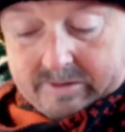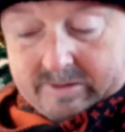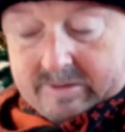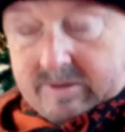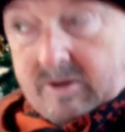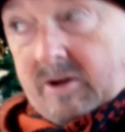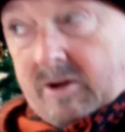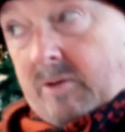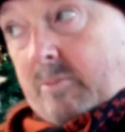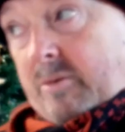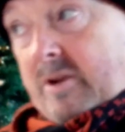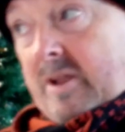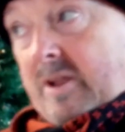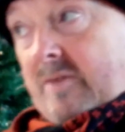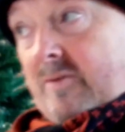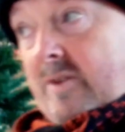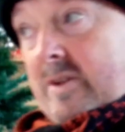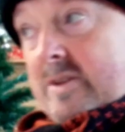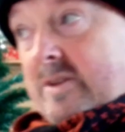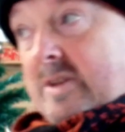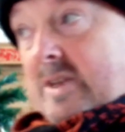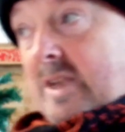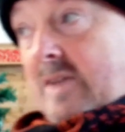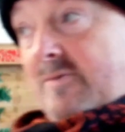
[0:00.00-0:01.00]
can't believe
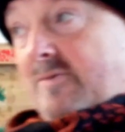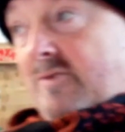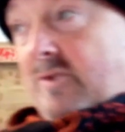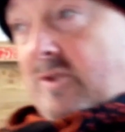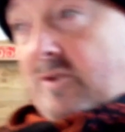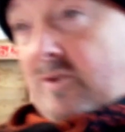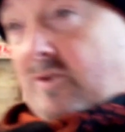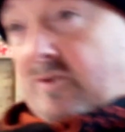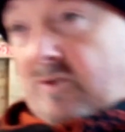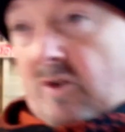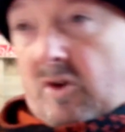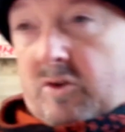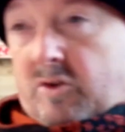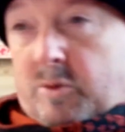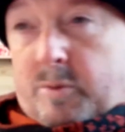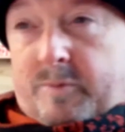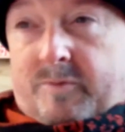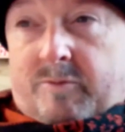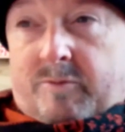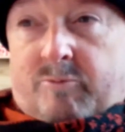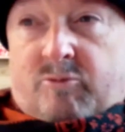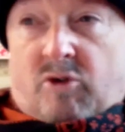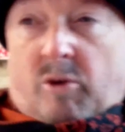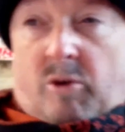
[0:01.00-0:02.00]
that I never started with
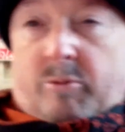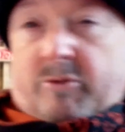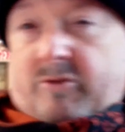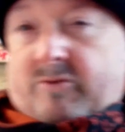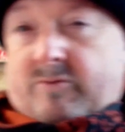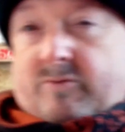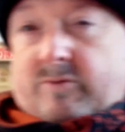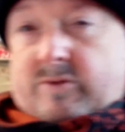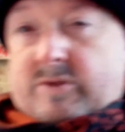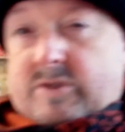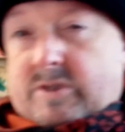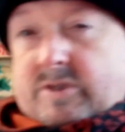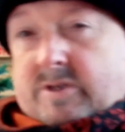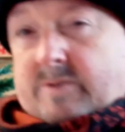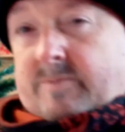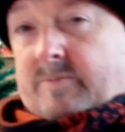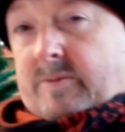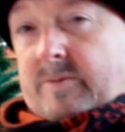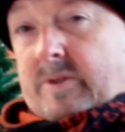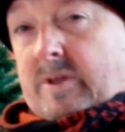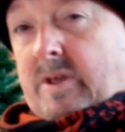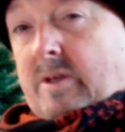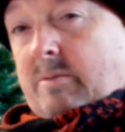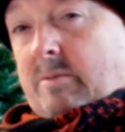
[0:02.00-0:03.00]
a proper structure,
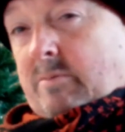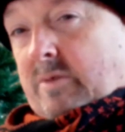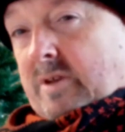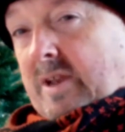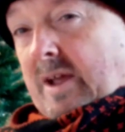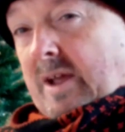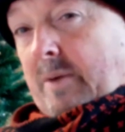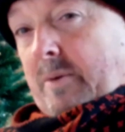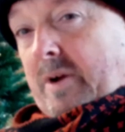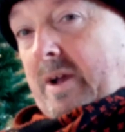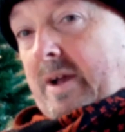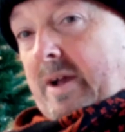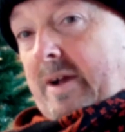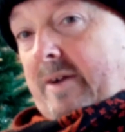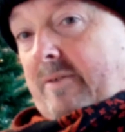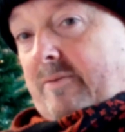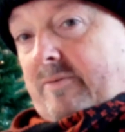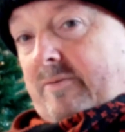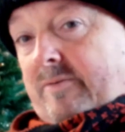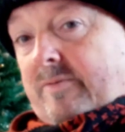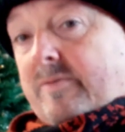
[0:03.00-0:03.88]
but now I have.